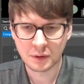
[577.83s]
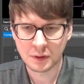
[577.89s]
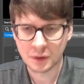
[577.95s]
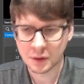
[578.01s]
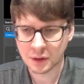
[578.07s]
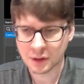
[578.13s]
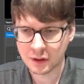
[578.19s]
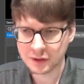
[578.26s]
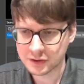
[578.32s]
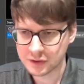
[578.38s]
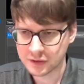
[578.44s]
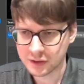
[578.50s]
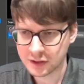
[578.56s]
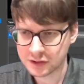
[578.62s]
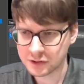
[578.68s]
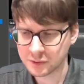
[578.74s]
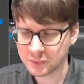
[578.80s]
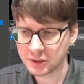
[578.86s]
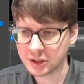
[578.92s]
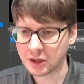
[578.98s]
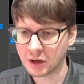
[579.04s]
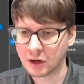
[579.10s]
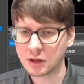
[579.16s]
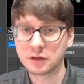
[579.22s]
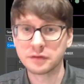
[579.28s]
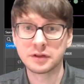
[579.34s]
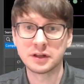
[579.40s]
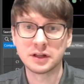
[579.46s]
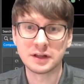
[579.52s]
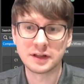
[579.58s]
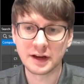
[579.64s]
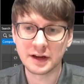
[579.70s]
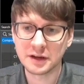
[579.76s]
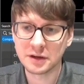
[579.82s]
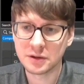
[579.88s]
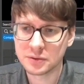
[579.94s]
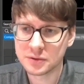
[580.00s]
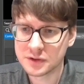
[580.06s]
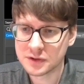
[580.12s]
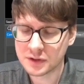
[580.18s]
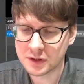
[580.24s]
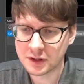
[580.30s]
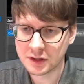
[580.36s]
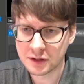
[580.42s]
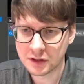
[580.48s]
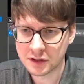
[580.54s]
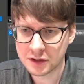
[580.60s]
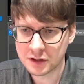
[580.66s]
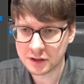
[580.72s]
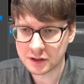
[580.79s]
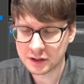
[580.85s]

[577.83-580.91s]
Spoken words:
All right, so that should be all of the diodes in our